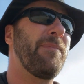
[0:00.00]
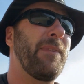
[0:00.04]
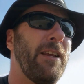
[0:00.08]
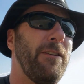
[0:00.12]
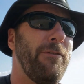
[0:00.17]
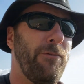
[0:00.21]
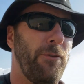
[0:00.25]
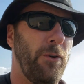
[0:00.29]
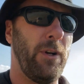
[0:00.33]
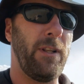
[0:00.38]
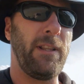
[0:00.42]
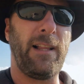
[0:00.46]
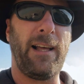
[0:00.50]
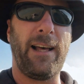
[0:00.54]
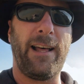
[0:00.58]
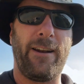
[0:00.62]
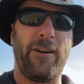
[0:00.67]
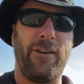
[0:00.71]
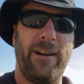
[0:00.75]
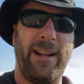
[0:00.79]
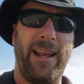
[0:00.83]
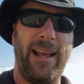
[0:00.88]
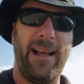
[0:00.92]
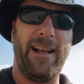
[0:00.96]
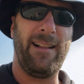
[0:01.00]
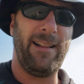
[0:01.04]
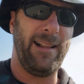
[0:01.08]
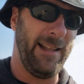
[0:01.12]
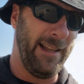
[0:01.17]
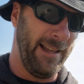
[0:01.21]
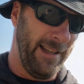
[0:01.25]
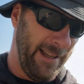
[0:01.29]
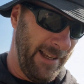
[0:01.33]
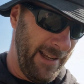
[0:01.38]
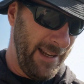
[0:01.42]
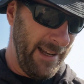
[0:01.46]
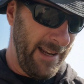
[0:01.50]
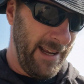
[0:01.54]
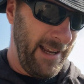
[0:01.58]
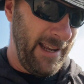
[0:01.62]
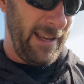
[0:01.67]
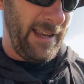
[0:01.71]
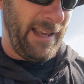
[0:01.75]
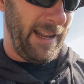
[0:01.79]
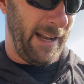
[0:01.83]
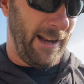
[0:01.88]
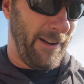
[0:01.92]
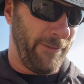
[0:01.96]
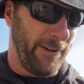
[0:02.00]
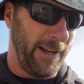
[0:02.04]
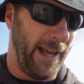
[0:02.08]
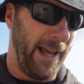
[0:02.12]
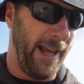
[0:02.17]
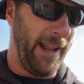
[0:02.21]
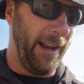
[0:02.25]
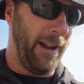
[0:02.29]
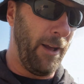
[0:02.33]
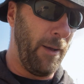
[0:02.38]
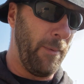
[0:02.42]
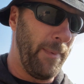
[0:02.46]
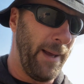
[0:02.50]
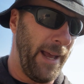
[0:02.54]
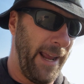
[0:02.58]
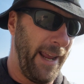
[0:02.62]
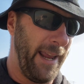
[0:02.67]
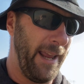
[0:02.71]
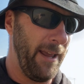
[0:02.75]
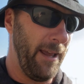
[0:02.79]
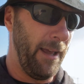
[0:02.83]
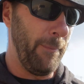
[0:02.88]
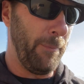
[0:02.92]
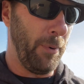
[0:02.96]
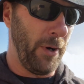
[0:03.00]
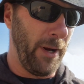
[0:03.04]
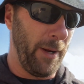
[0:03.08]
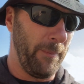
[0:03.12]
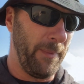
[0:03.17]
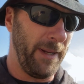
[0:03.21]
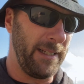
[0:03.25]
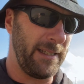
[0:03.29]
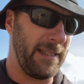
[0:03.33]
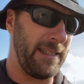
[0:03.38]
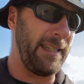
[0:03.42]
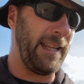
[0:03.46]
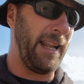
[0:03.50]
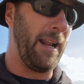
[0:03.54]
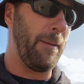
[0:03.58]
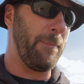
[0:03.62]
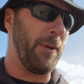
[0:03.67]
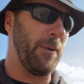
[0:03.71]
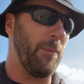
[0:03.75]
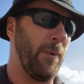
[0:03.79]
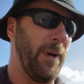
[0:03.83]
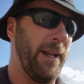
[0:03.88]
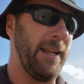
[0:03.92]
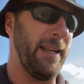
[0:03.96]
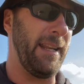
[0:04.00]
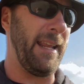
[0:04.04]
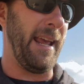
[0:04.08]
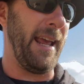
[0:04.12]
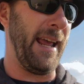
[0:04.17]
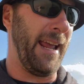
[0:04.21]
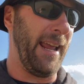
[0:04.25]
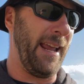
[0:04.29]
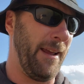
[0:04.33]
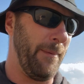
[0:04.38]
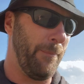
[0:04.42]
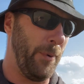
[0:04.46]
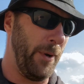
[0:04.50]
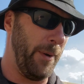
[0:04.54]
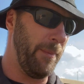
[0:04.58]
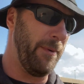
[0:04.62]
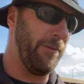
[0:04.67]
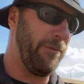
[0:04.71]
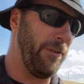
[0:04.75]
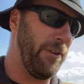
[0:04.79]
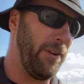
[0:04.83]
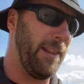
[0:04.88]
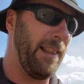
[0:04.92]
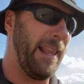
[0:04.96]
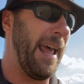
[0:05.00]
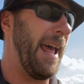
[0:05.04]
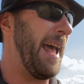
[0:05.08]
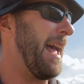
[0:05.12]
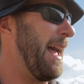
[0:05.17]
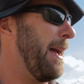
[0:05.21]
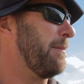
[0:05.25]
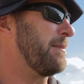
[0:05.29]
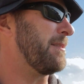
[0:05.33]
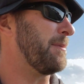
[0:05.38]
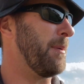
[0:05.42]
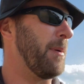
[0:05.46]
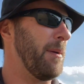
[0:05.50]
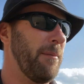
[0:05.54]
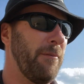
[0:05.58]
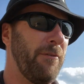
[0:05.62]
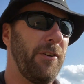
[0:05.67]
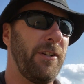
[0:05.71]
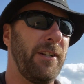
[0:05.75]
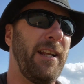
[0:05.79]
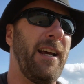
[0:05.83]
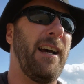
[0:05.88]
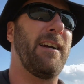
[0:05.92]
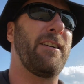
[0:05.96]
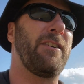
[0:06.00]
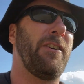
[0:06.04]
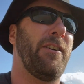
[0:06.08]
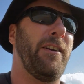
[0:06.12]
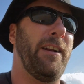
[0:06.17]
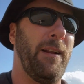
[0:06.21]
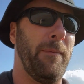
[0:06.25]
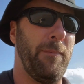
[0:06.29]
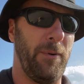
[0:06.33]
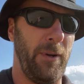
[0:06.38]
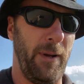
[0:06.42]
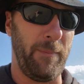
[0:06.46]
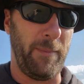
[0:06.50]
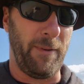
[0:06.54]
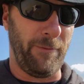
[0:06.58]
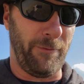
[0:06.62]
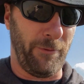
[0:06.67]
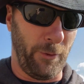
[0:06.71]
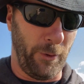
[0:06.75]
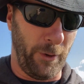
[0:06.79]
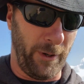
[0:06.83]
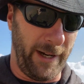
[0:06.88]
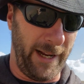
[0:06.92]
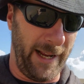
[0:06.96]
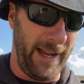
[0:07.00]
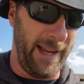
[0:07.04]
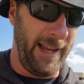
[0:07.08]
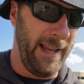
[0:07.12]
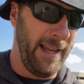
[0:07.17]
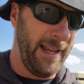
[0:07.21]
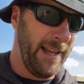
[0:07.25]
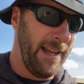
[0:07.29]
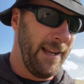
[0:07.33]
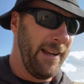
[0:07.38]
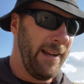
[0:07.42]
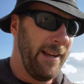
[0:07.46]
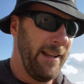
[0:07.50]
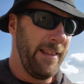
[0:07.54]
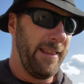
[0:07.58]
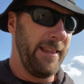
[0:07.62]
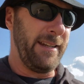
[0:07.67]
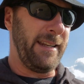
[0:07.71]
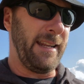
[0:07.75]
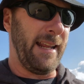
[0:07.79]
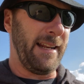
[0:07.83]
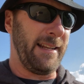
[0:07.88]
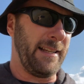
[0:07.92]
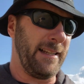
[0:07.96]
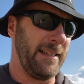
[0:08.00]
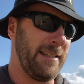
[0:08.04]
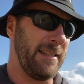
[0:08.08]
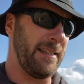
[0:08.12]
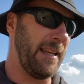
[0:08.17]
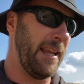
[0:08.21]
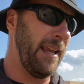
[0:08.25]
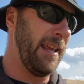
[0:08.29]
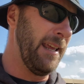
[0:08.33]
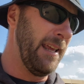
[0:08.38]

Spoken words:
Fort Lauderdale, and I've got all my appointments set up in one day. Appointment for labs, appointment for doctor, and appointment for the dentist.